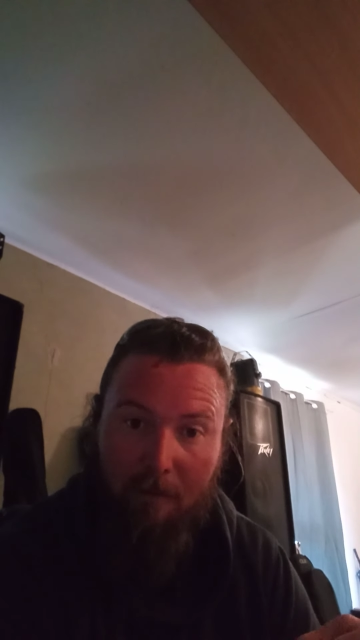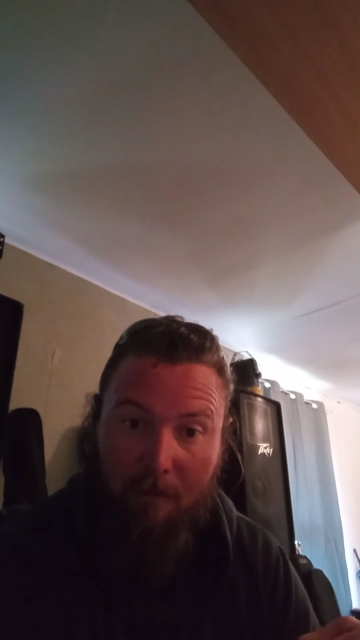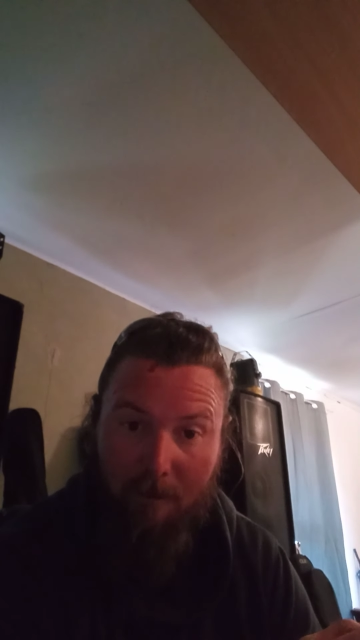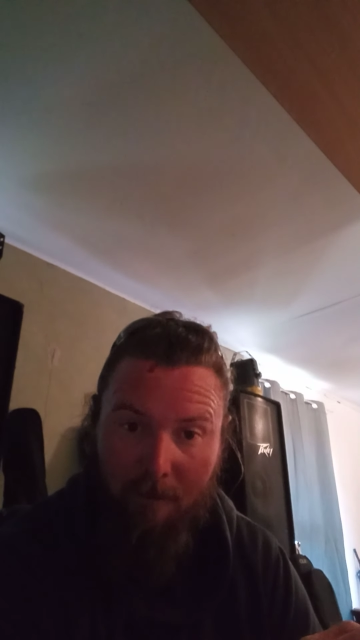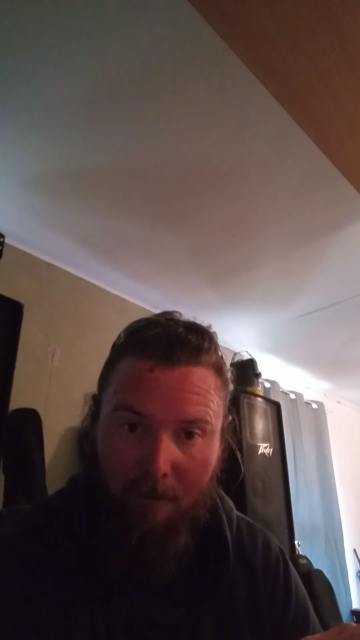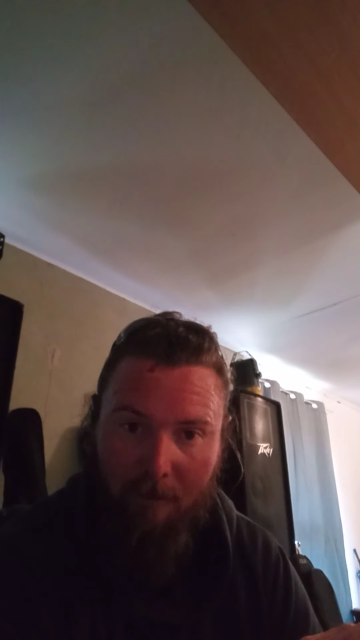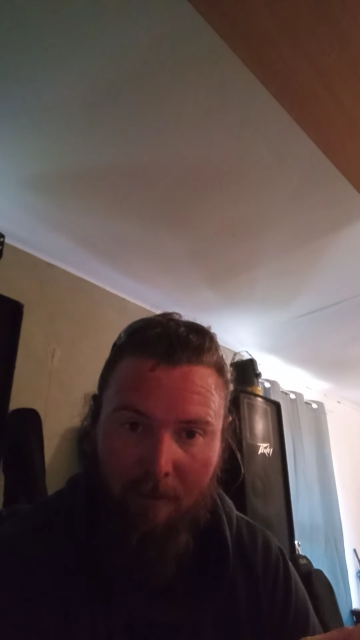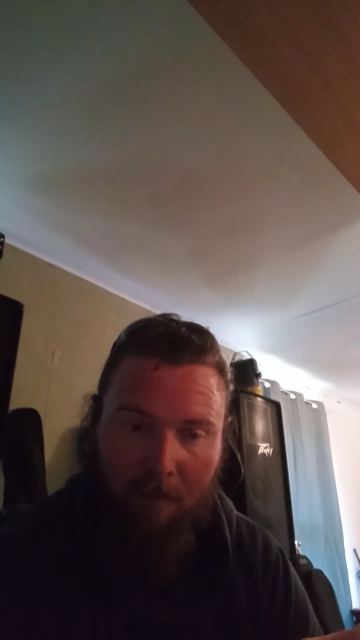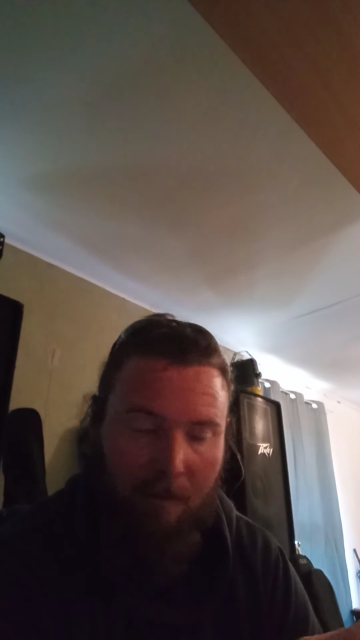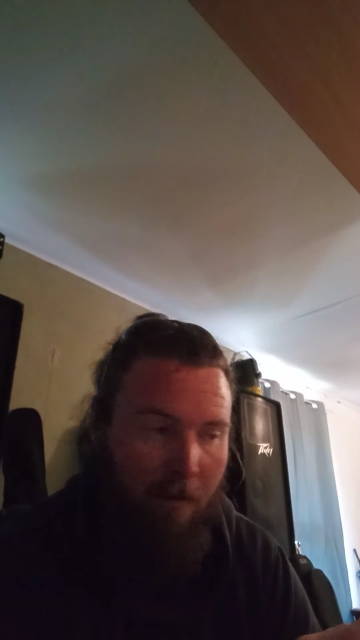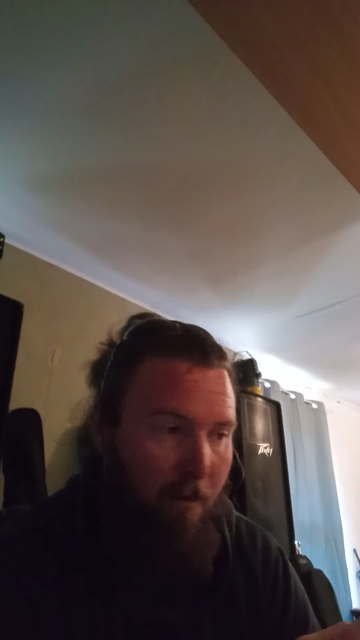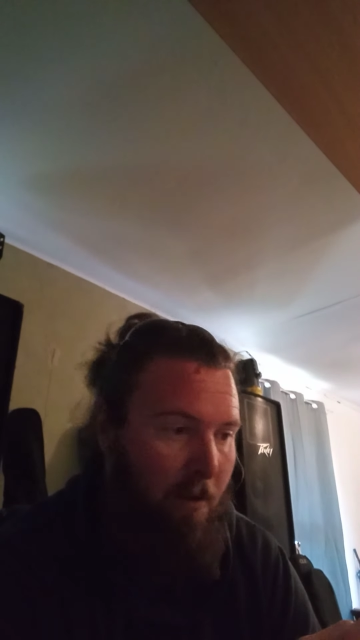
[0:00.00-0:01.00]
it's all right.
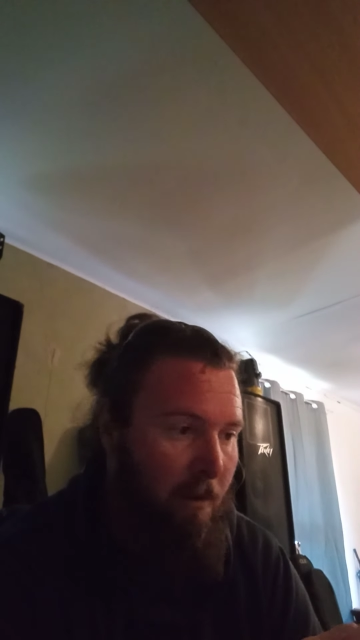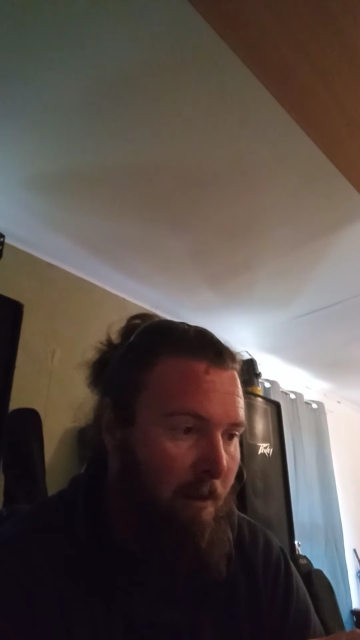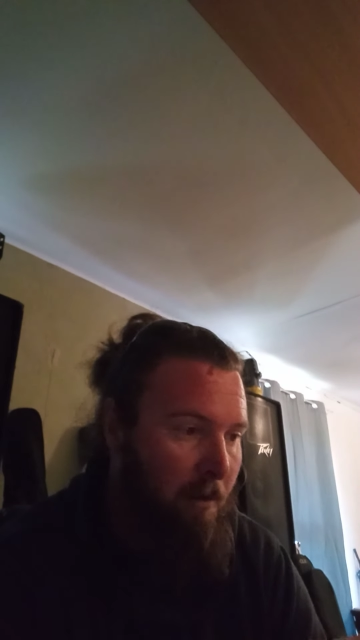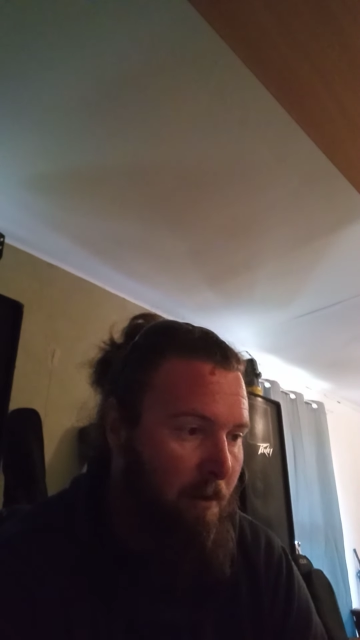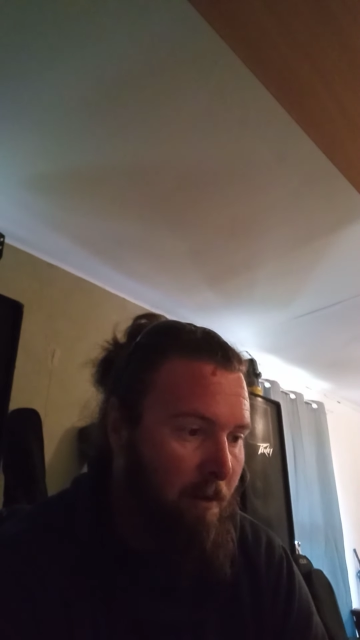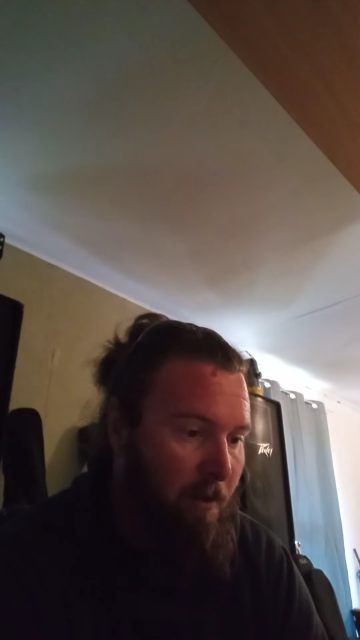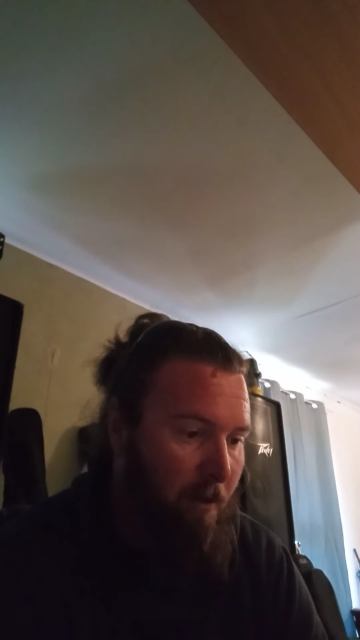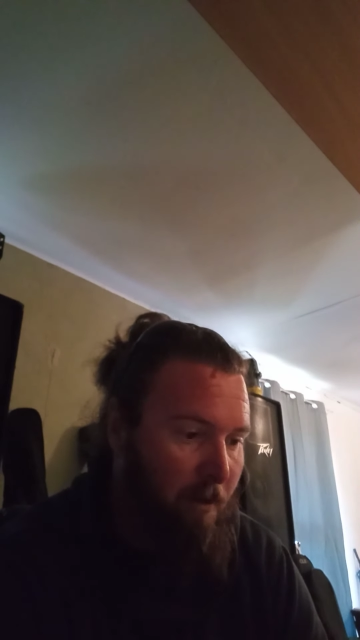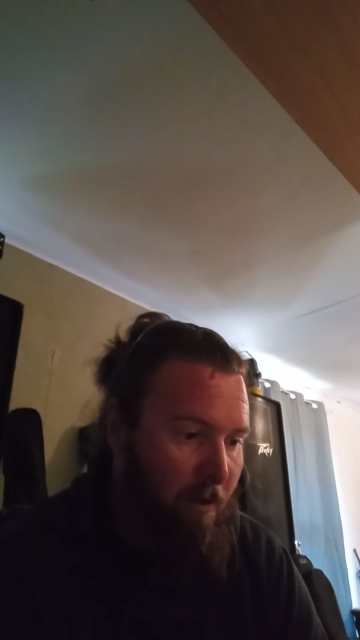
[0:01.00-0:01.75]
So